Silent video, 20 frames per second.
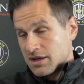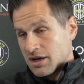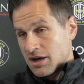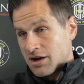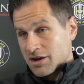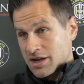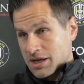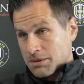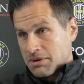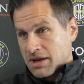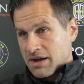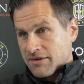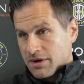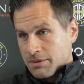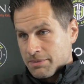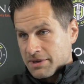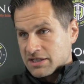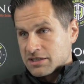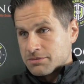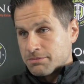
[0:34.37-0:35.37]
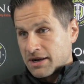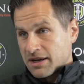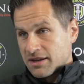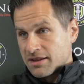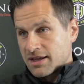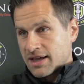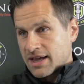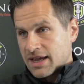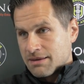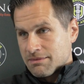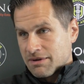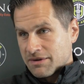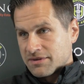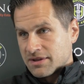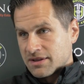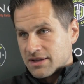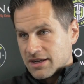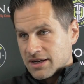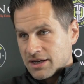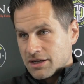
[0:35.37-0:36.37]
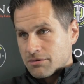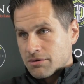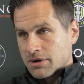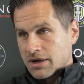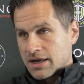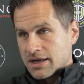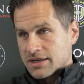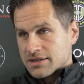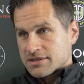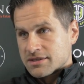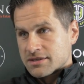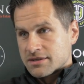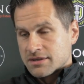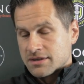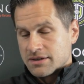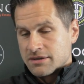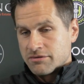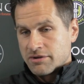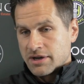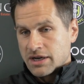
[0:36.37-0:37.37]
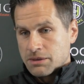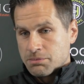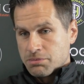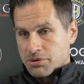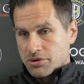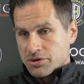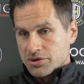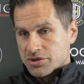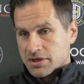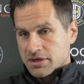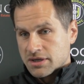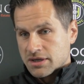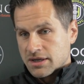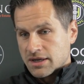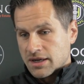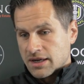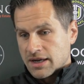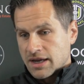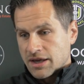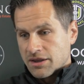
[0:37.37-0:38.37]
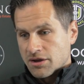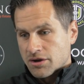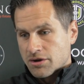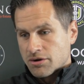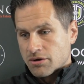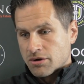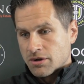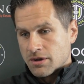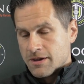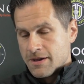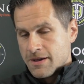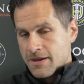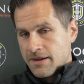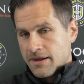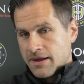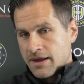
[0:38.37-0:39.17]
arguably have our best spell of the game after they'd equalised and really push and get the goal.